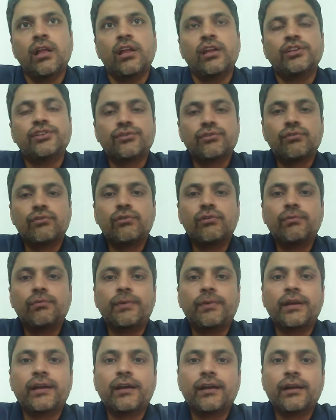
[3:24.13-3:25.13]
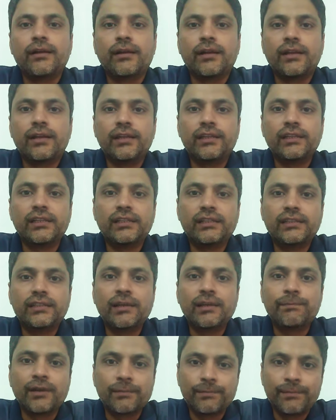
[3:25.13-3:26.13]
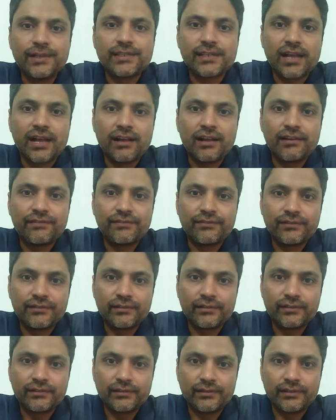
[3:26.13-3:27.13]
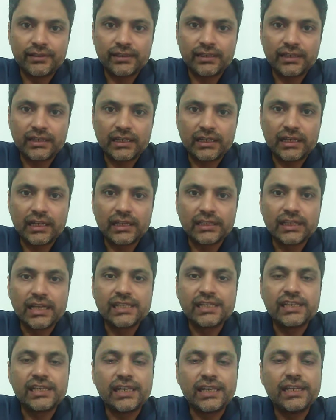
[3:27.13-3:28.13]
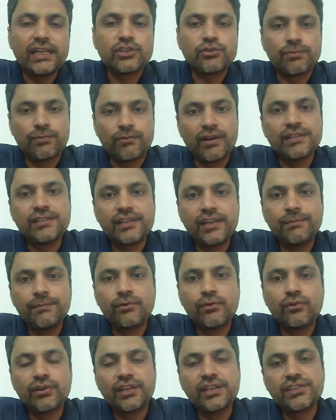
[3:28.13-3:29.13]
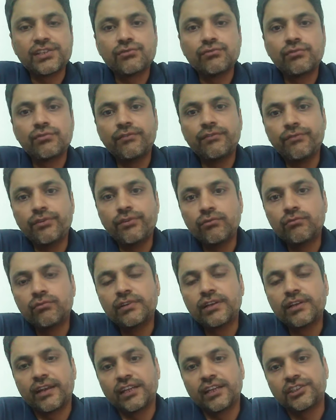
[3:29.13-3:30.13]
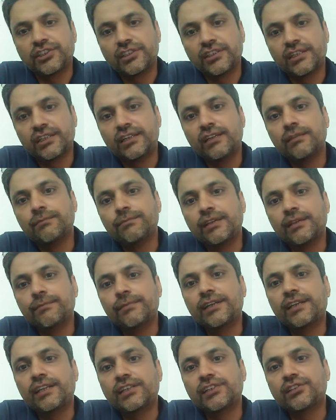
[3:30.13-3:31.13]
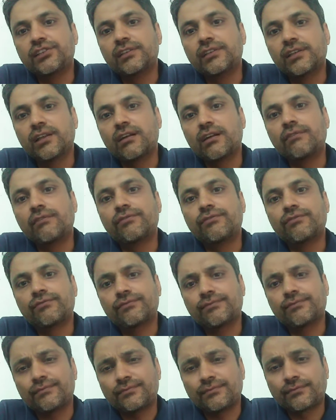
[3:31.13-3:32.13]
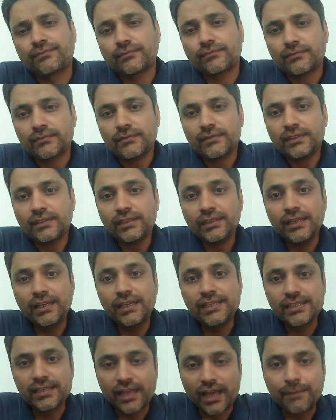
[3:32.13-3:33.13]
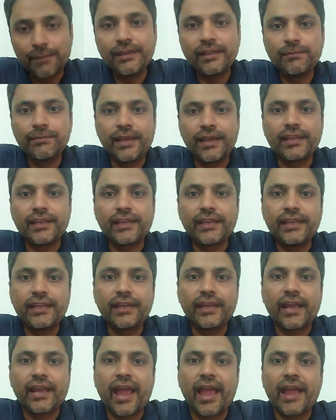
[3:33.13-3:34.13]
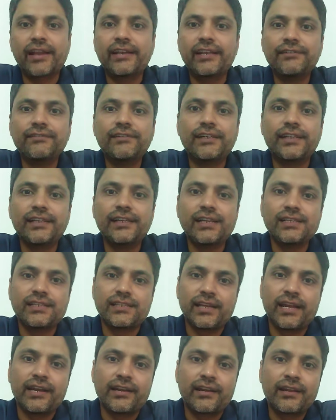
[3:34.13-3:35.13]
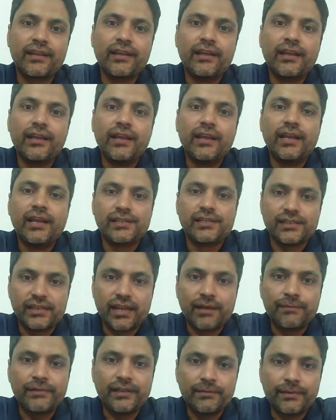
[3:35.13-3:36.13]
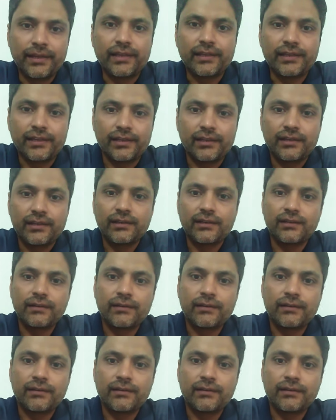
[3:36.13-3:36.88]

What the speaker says: So the purpose of the Sharia Supervisory Board is to review direction and implementation of Islamic banking activities at Islamic banking.